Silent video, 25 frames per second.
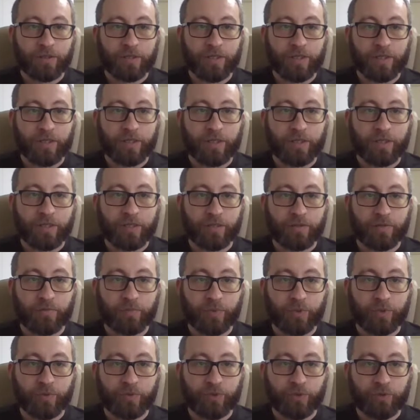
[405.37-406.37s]
And
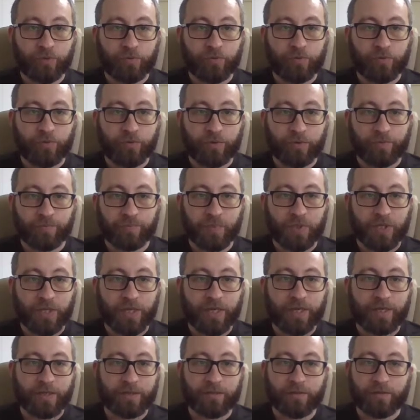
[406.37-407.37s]
Bluetooth,
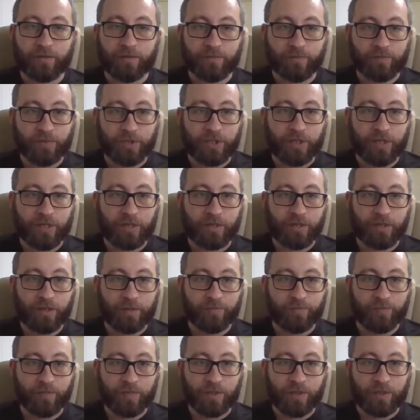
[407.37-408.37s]
CAN
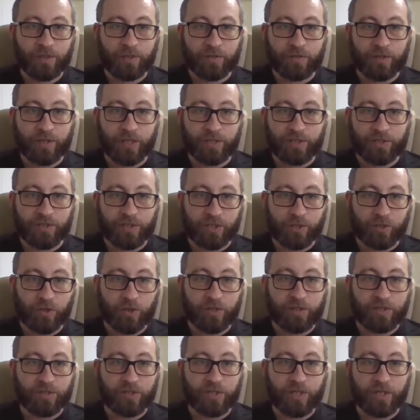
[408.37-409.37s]
setup, SD
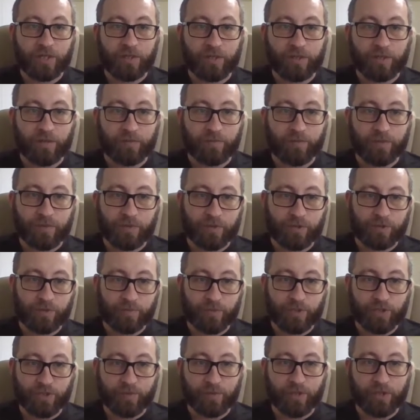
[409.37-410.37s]
card setup,
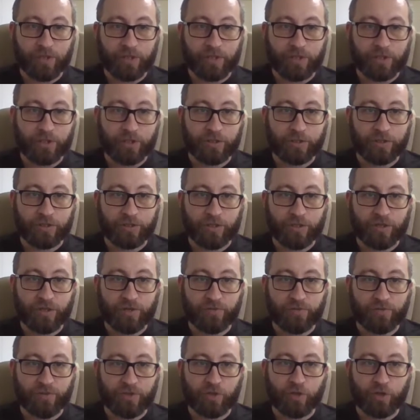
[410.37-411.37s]
some simulation
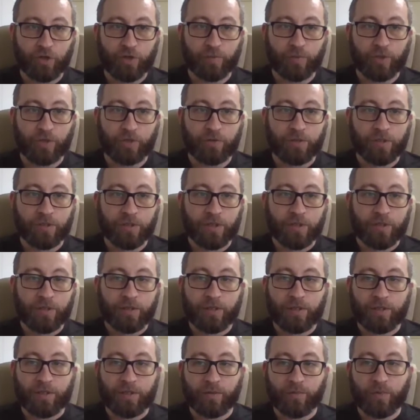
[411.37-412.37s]
stuff, and terminal.
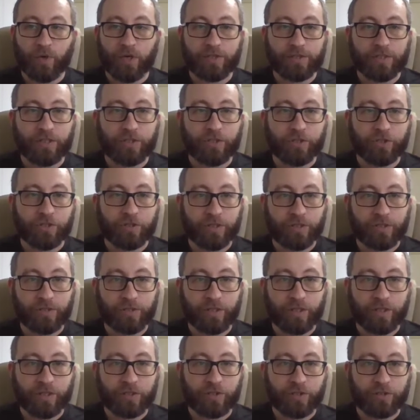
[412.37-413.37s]
And it breaks each of these
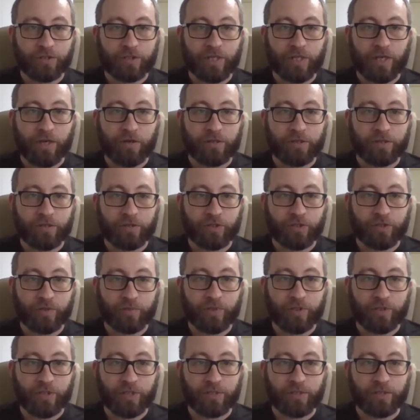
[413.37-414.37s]
sections out into
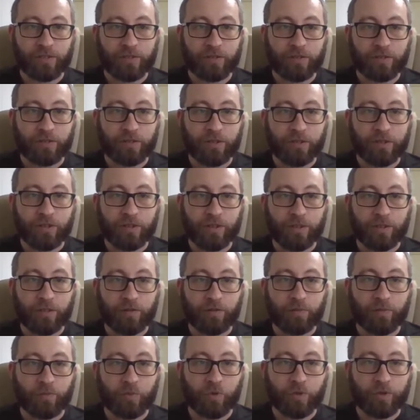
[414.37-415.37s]
something that's a
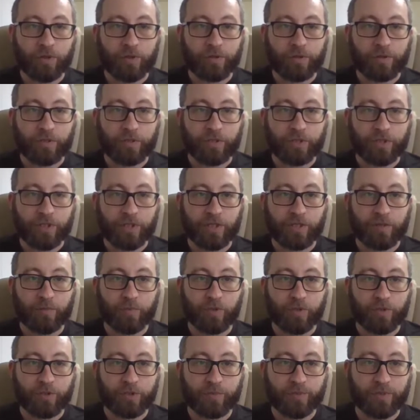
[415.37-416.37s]
little more
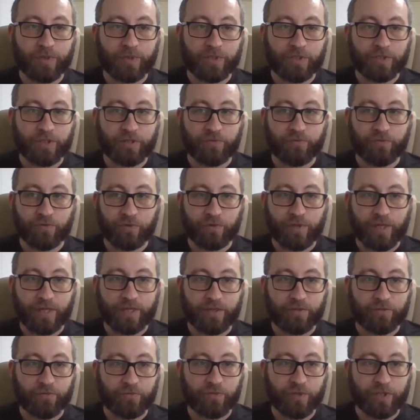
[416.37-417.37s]
understandable, especially for
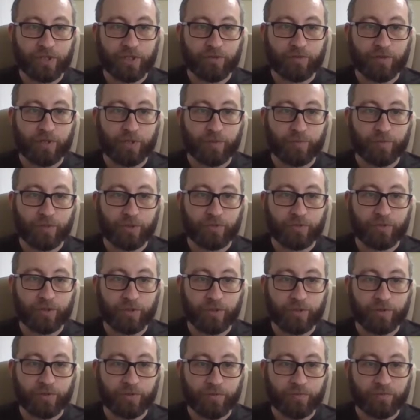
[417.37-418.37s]
like configuring the
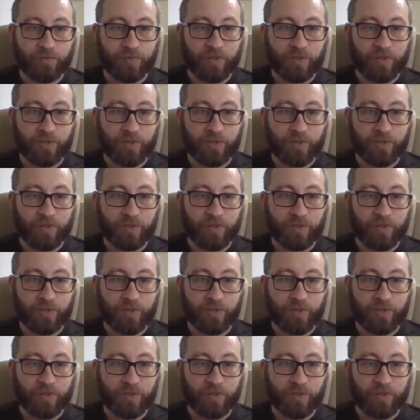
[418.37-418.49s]
Bluetooth.